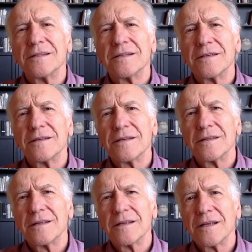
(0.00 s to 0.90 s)

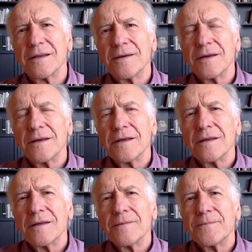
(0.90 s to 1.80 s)

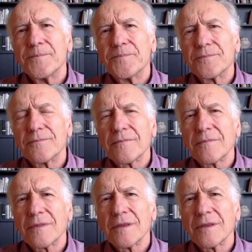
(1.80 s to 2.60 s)
No one is speaking in this clip.